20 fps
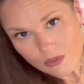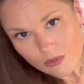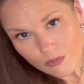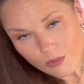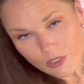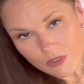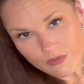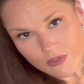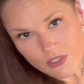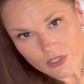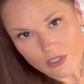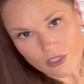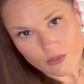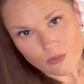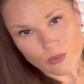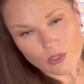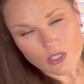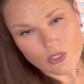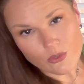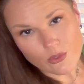What if it's not a
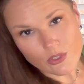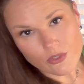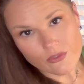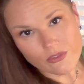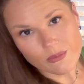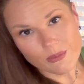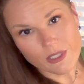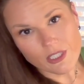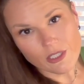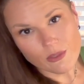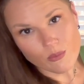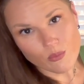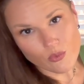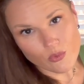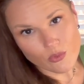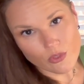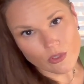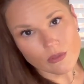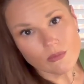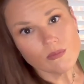resource for me
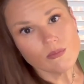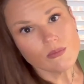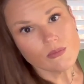anymore?